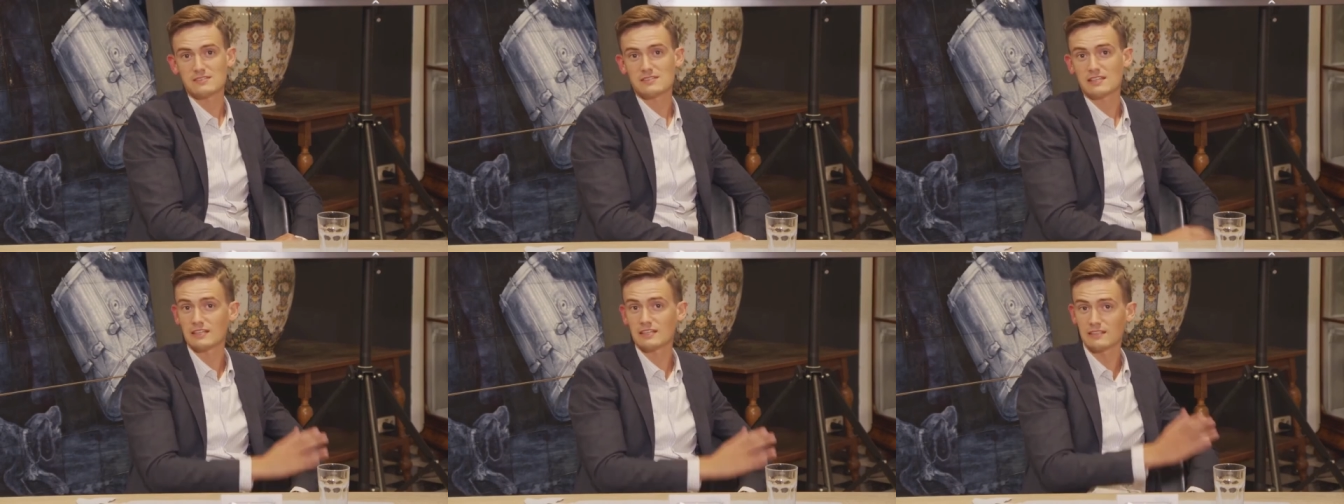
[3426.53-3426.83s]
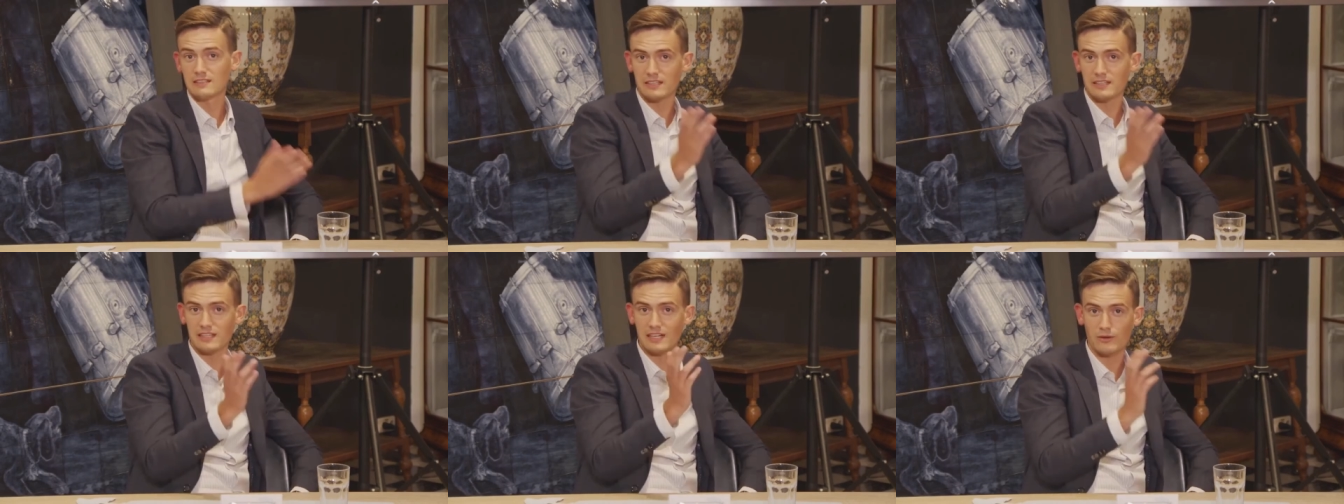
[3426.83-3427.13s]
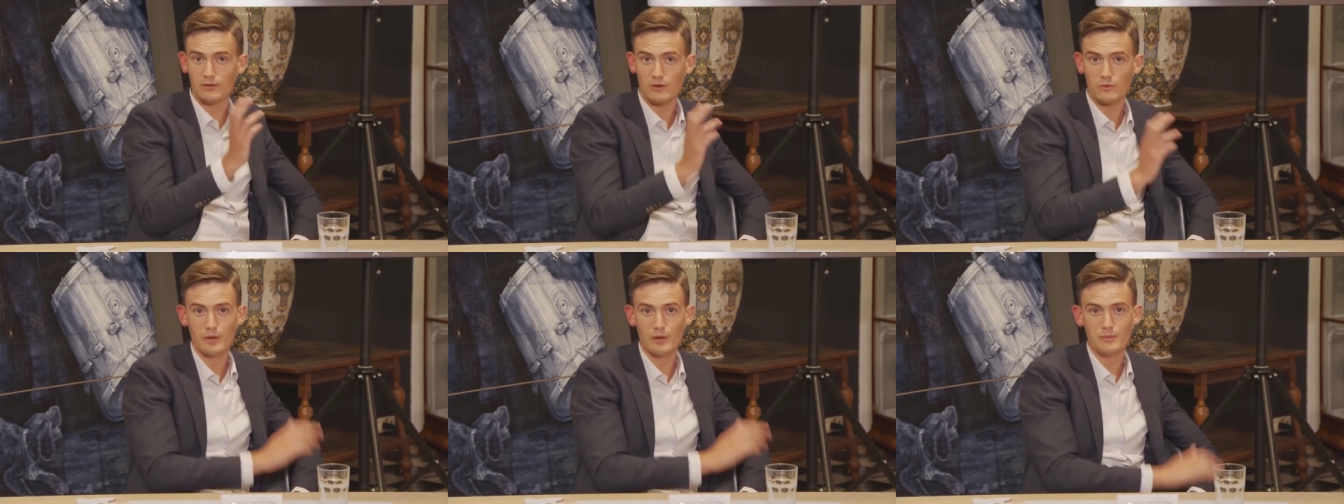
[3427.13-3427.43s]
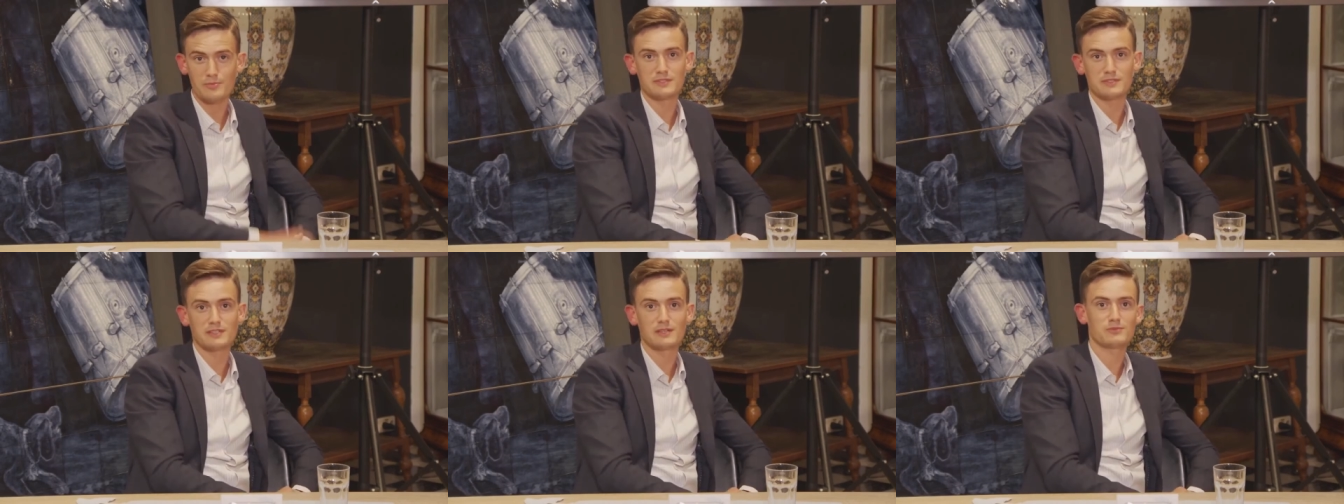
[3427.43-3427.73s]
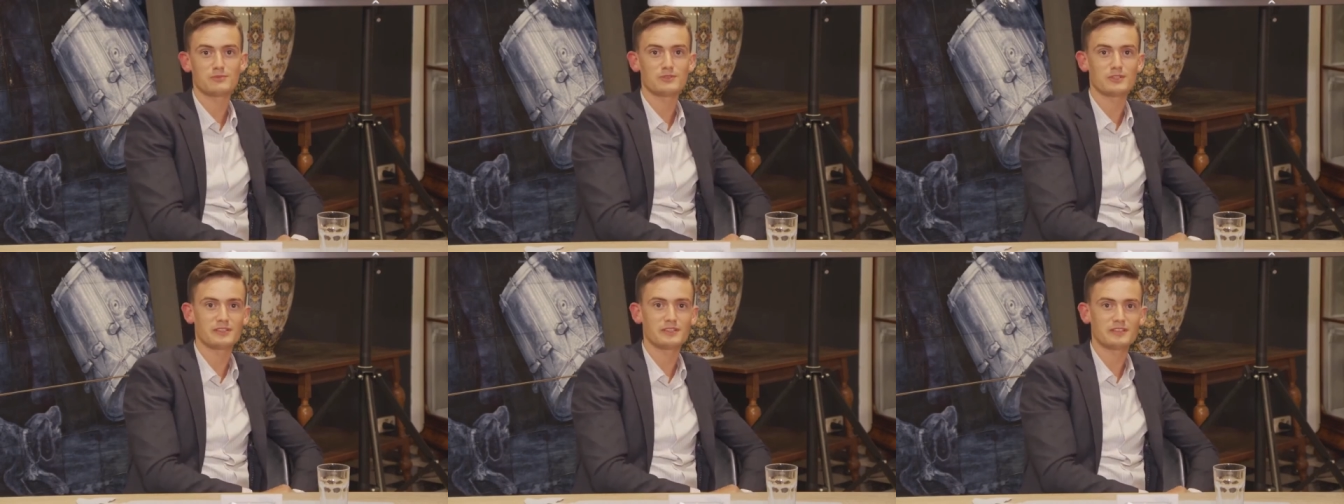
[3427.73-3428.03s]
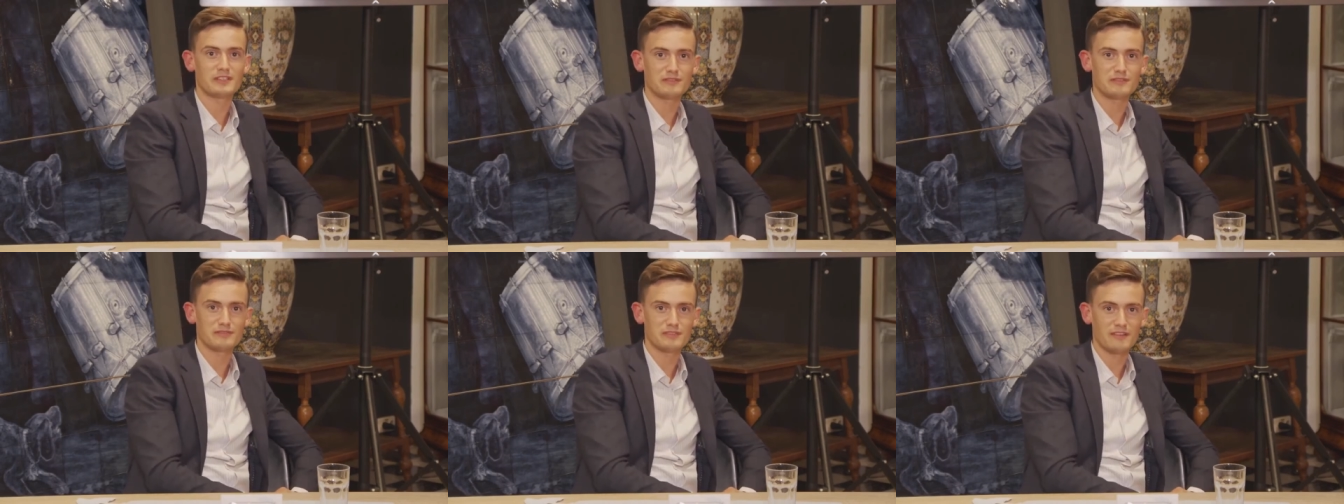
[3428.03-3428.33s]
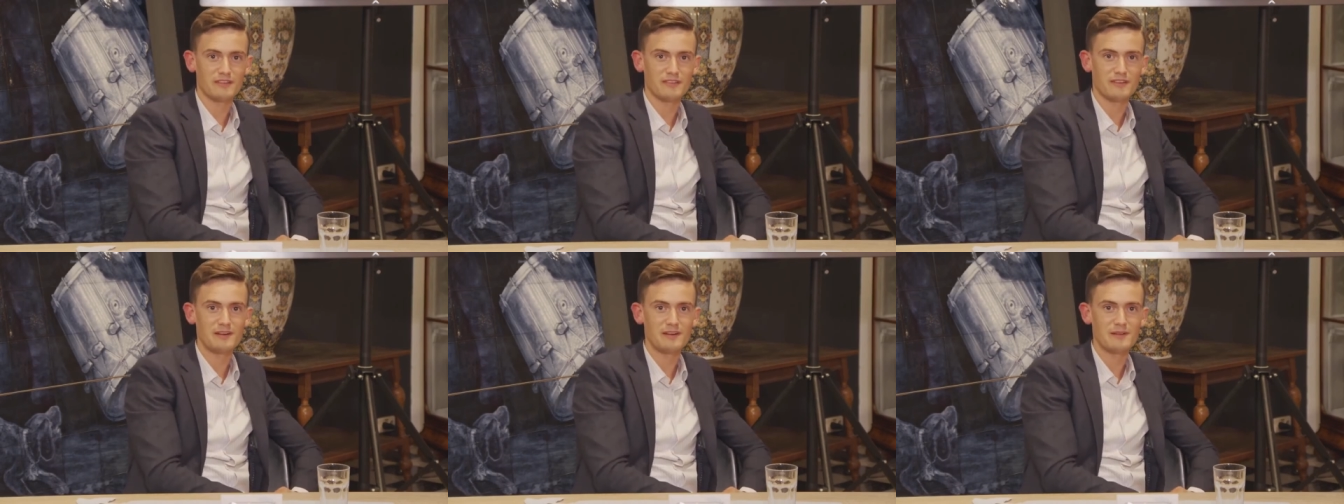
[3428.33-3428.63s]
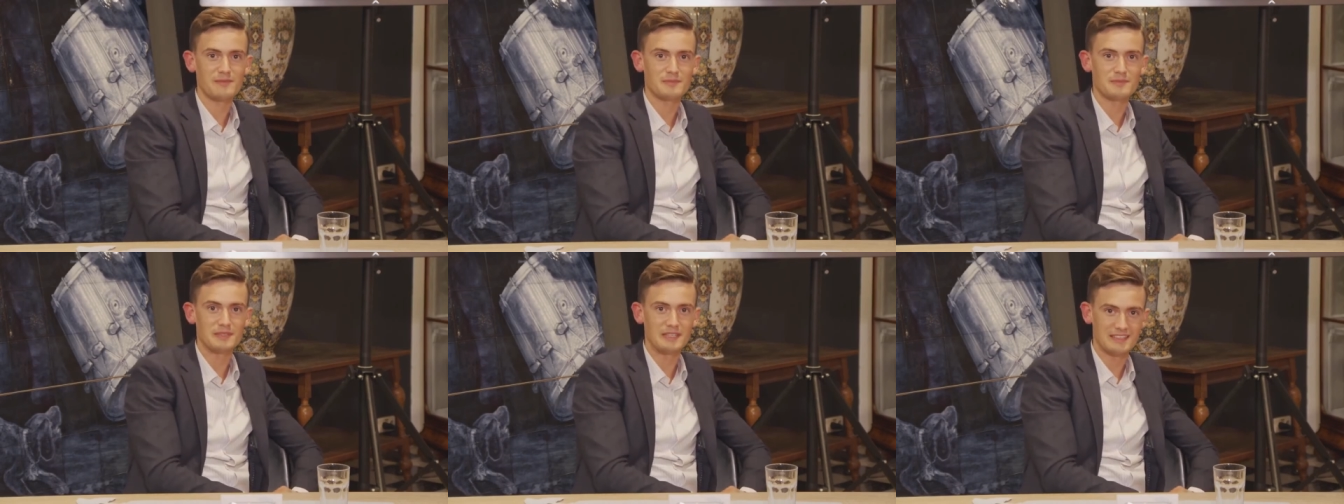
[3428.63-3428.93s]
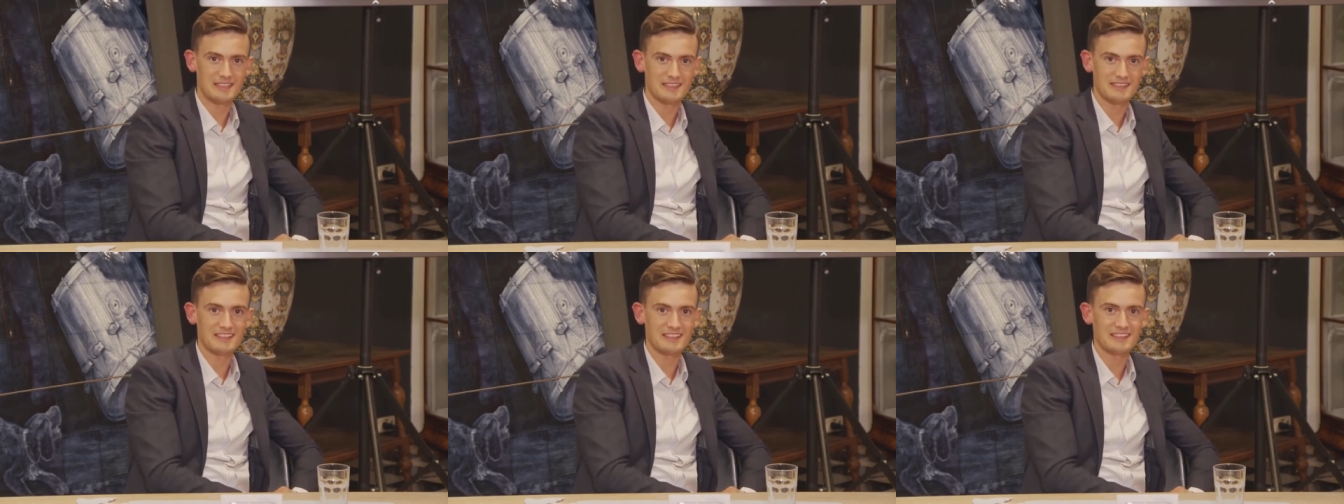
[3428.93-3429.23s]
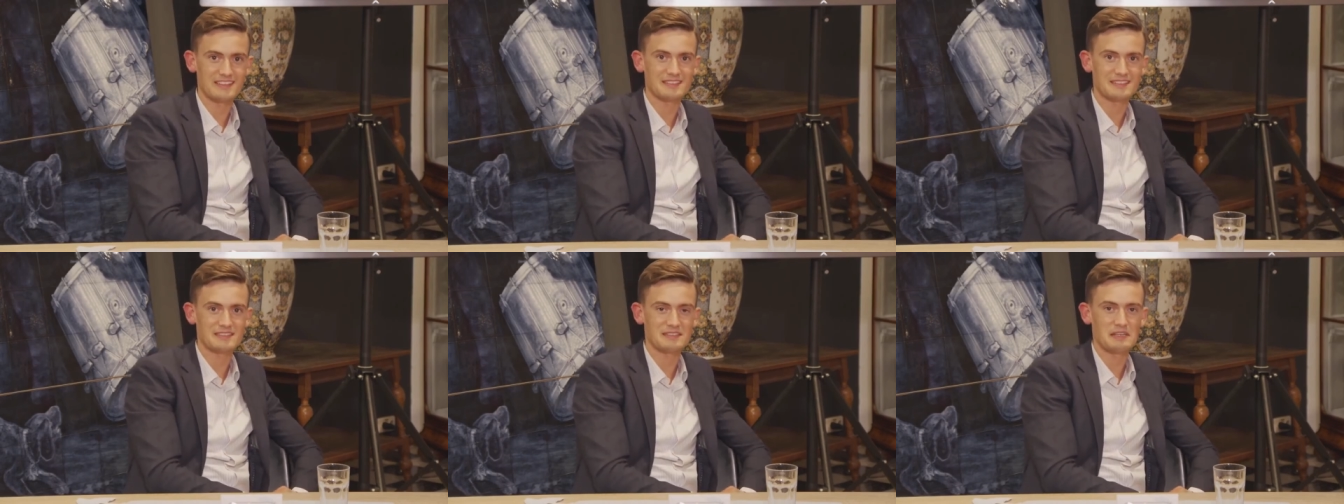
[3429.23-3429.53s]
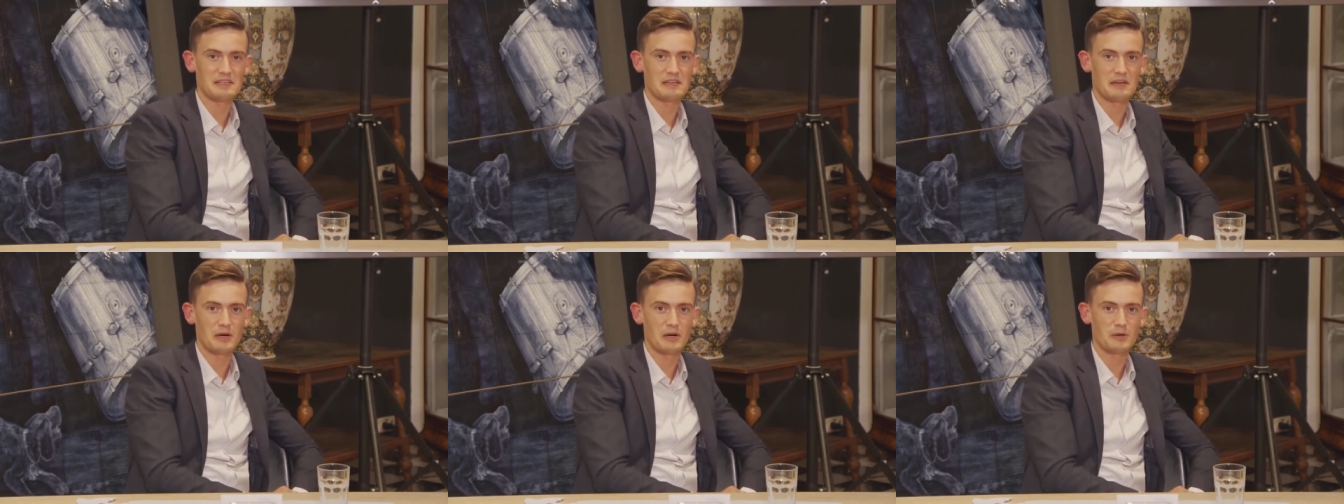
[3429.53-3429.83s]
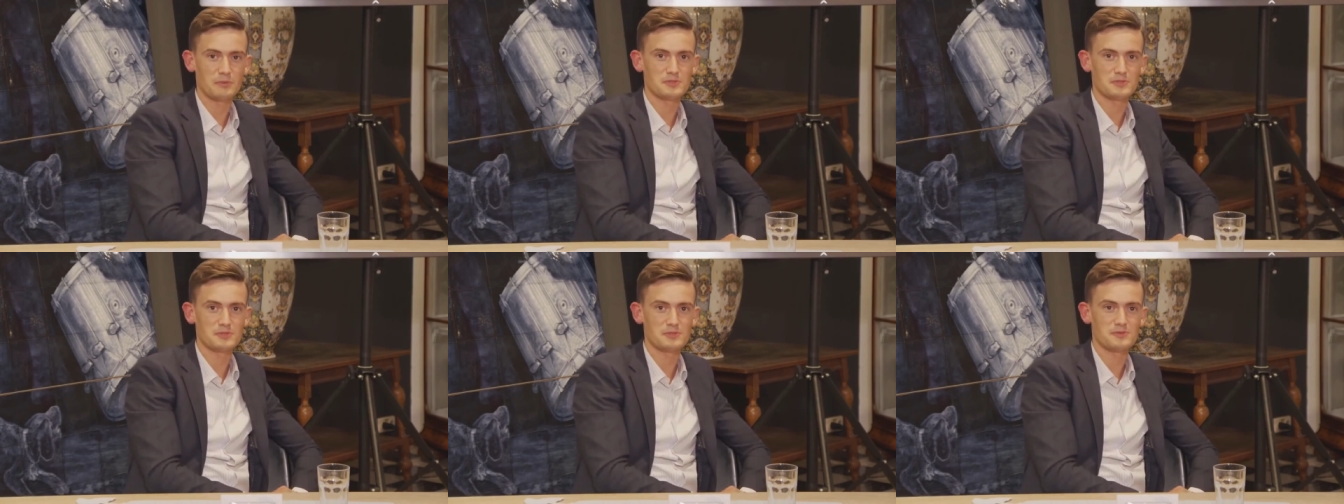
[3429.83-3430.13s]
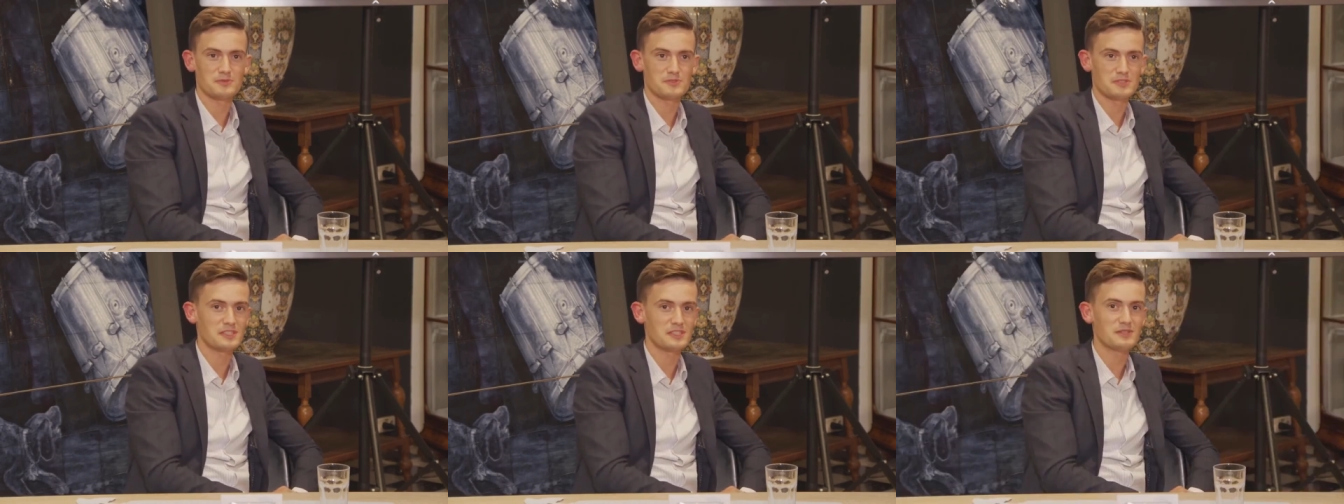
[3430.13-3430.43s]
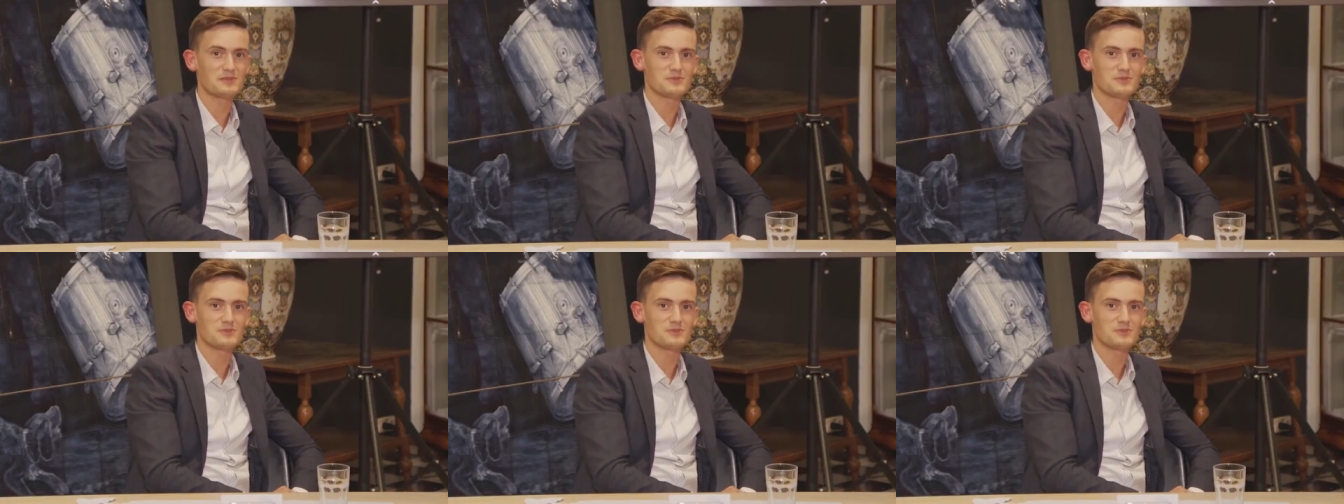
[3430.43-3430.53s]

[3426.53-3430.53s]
Take a look at our webshop royaldelft.com, and uh, hope to see you